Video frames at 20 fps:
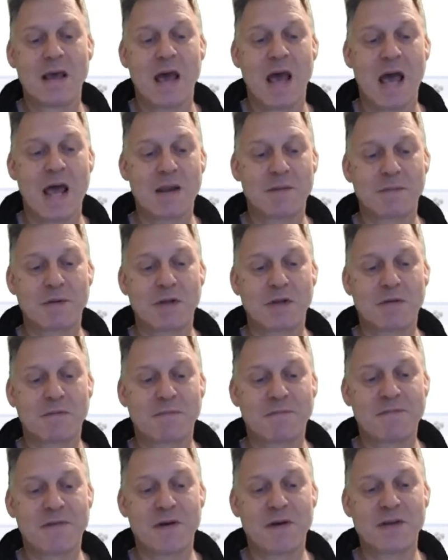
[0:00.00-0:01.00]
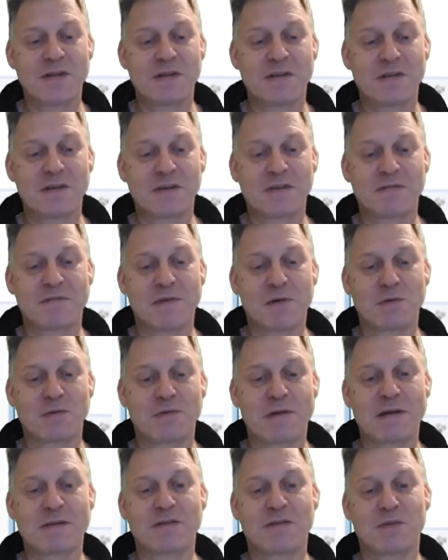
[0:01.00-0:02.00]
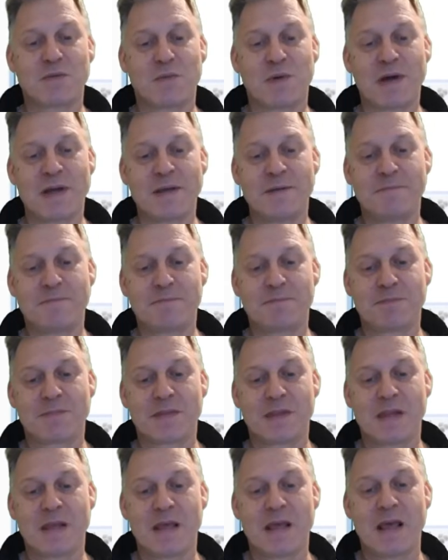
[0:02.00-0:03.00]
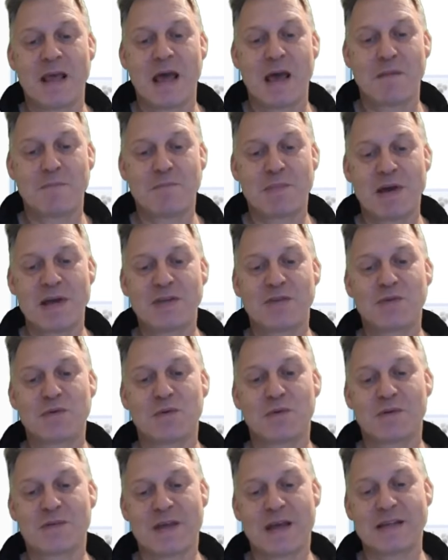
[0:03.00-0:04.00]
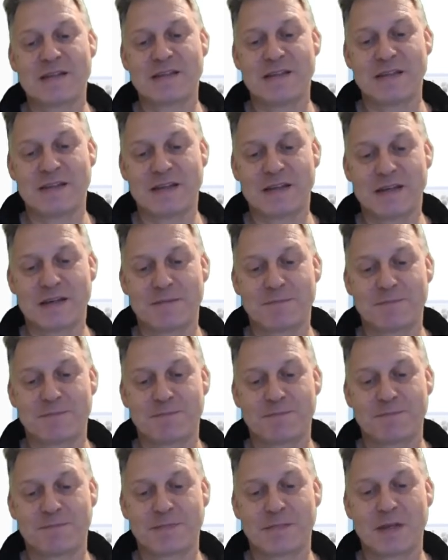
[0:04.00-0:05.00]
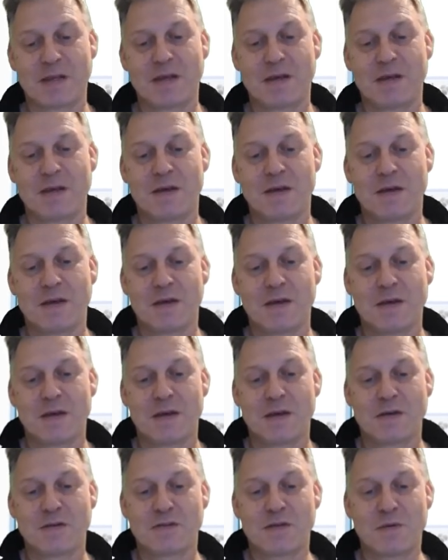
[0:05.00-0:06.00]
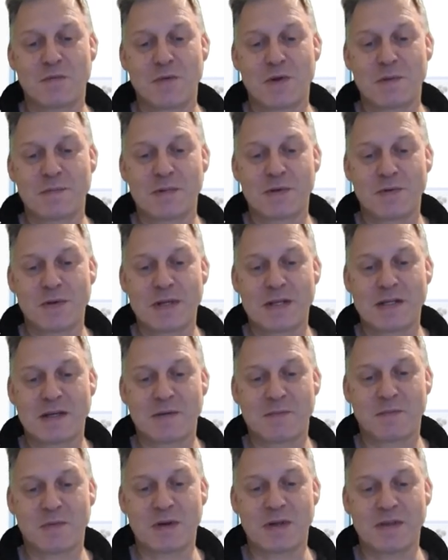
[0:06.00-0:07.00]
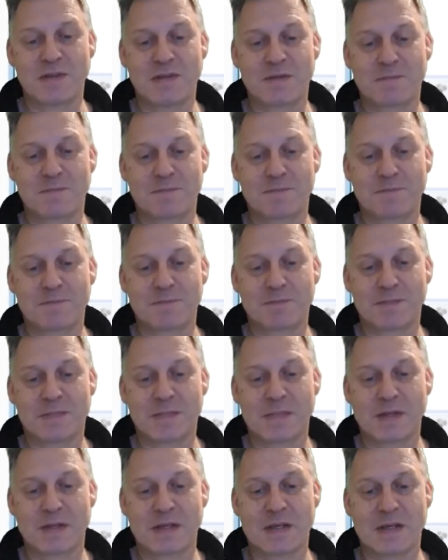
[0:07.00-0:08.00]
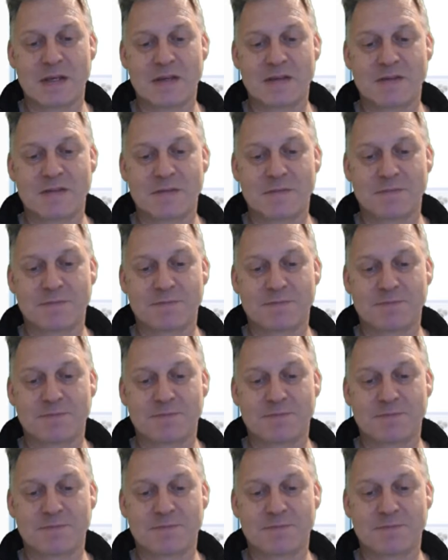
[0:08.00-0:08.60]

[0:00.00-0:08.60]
and I'm going to find a nice folder out of the way and paste all of that in there. So what I'm going to end up with is